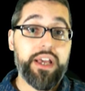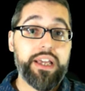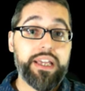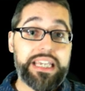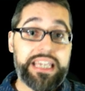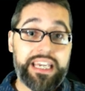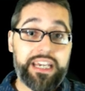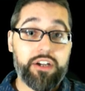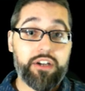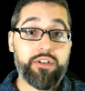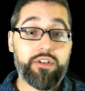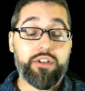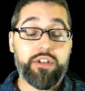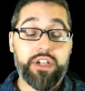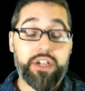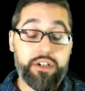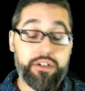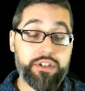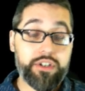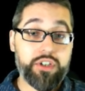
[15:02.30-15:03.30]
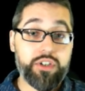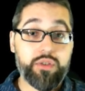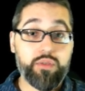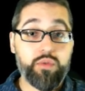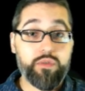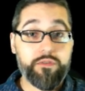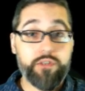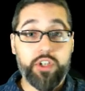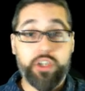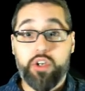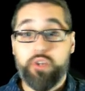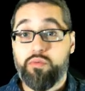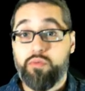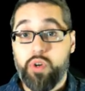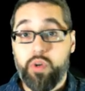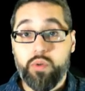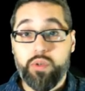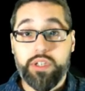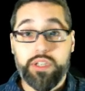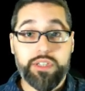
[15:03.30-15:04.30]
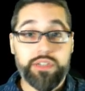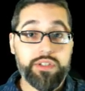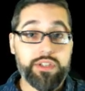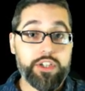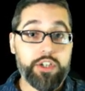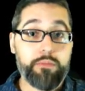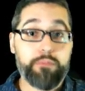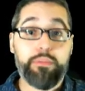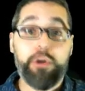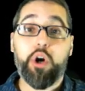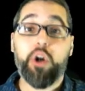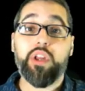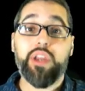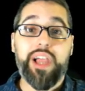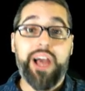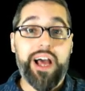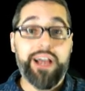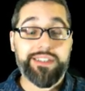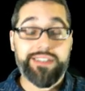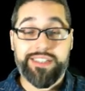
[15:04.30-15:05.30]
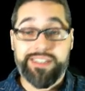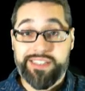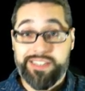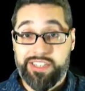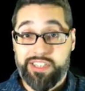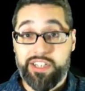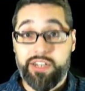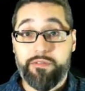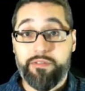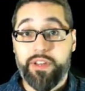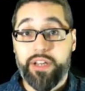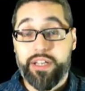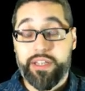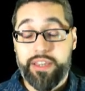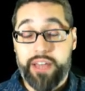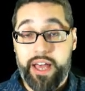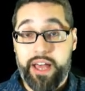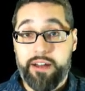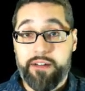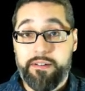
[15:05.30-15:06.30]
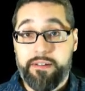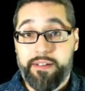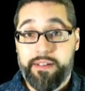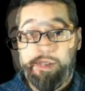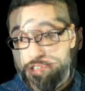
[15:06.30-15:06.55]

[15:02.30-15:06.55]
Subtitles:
characters with your Karolis and your Barlots and stuff like that.